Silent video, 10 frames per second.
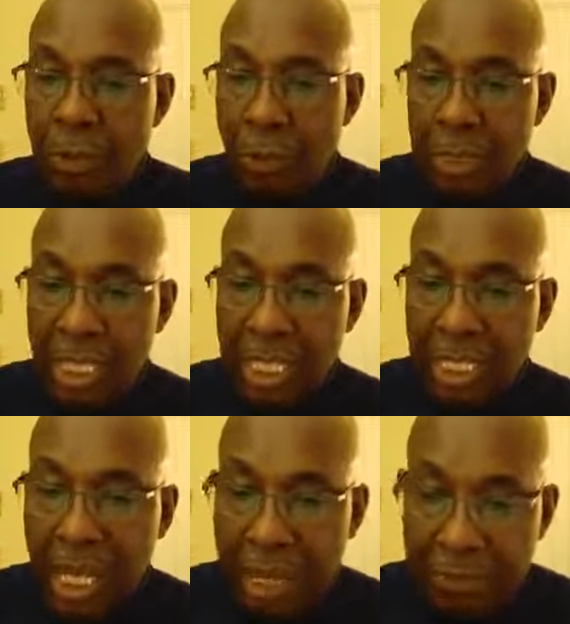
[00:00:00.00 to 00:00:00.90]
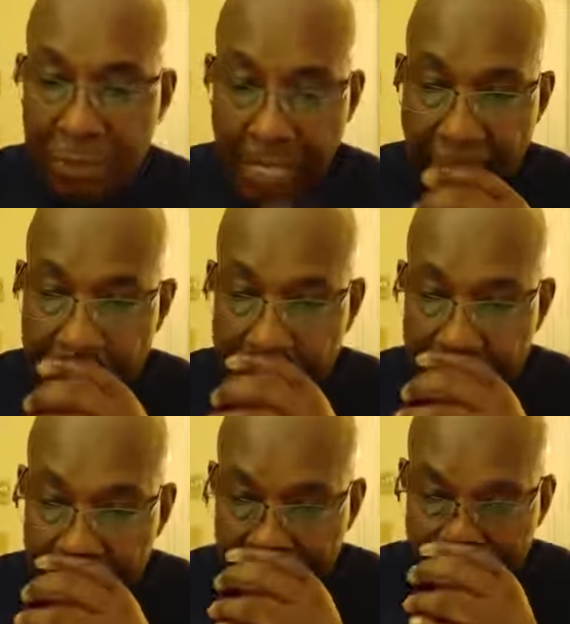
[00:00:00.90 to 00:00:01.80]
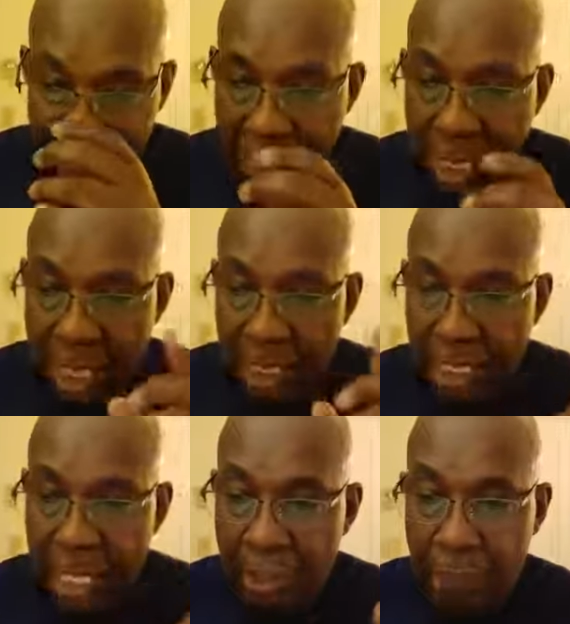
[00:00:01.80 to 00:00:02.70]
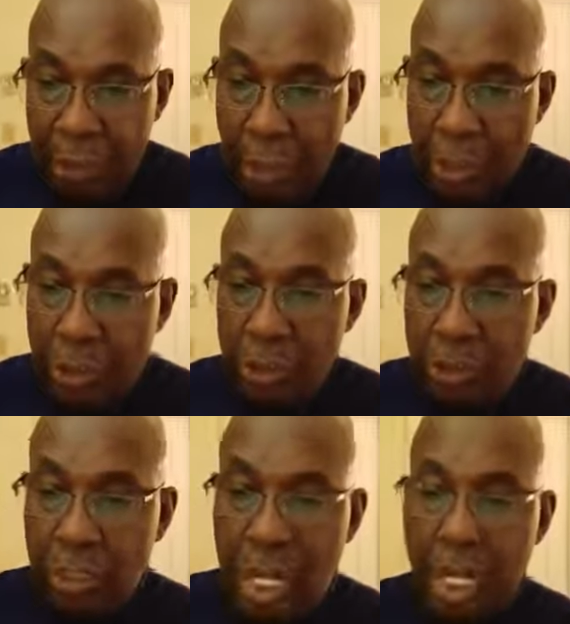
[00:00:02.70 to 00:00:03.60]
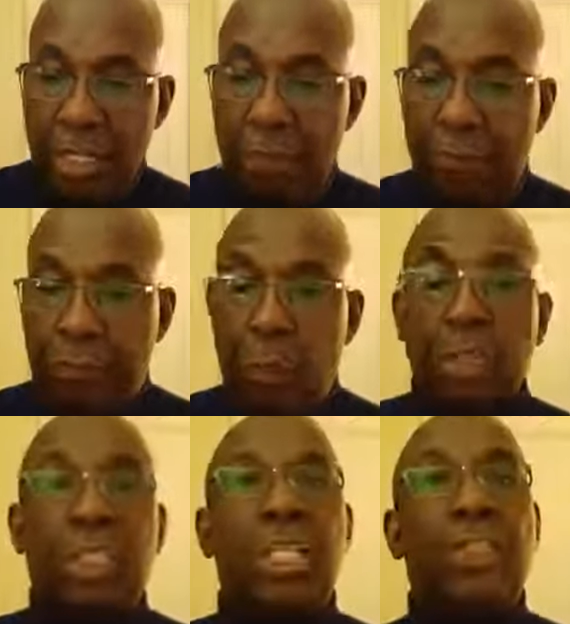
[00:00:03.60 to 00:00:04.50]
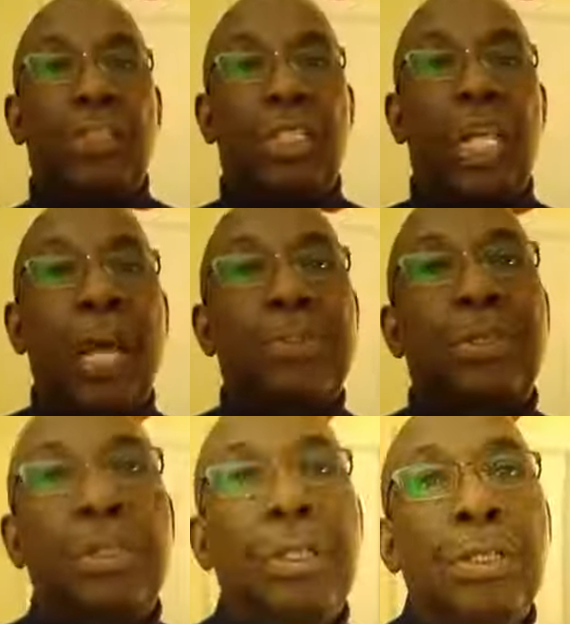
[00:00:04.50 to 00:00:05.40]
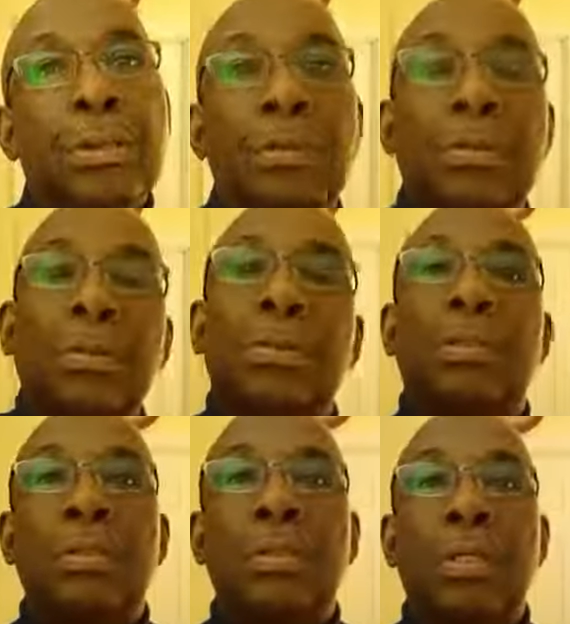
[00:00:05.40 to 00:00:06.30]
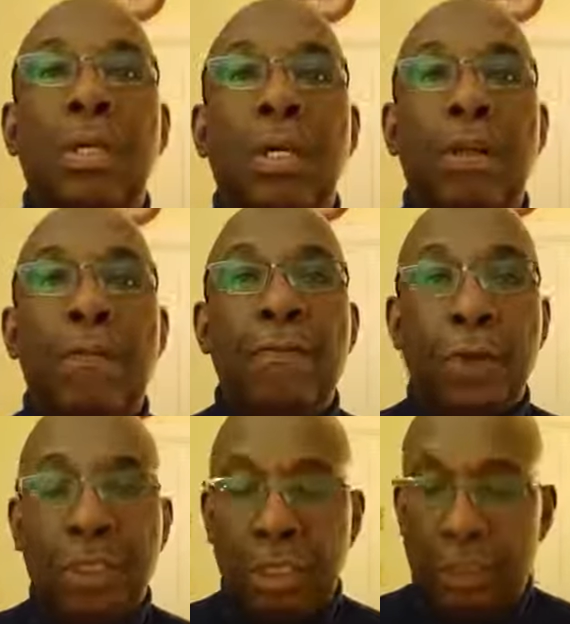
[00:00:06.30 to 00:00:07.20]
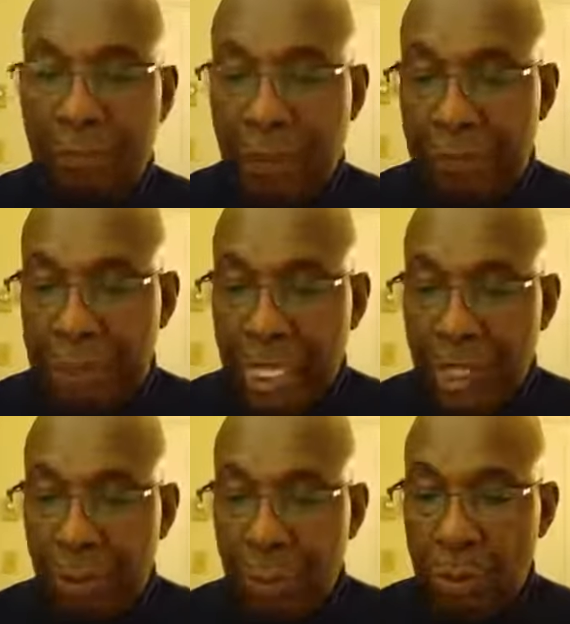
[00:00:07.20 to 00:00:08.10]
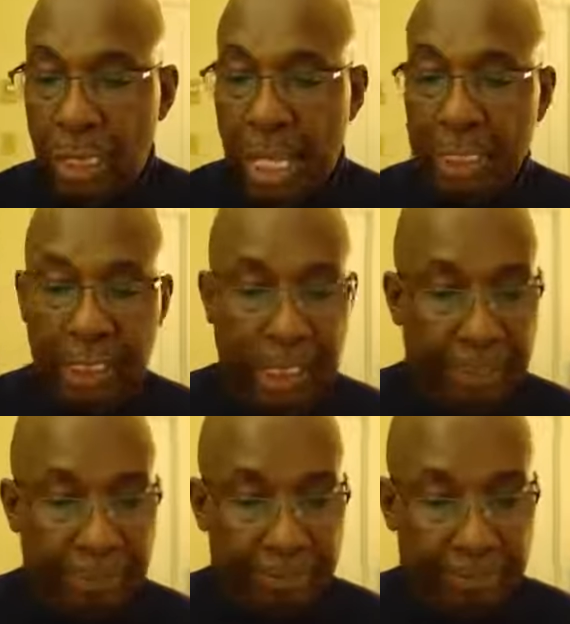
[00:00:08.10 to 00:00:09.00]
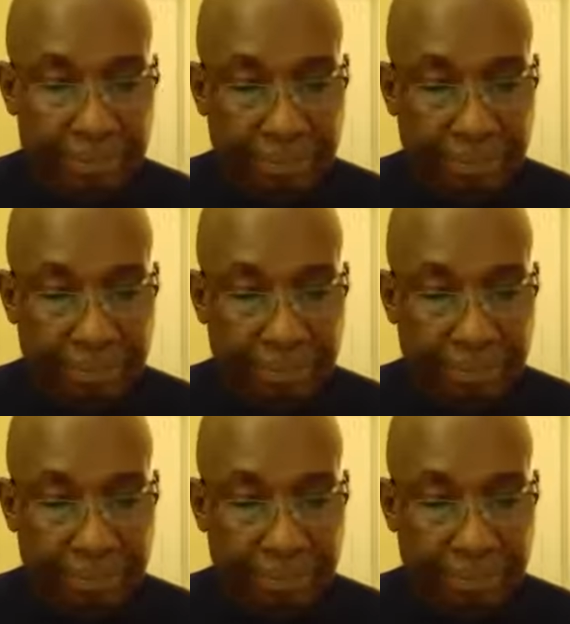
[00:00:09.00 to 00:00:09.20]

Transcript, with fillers: So we thank God for that. Then if we turn to John, the 14th chapter, verses 15 through 19.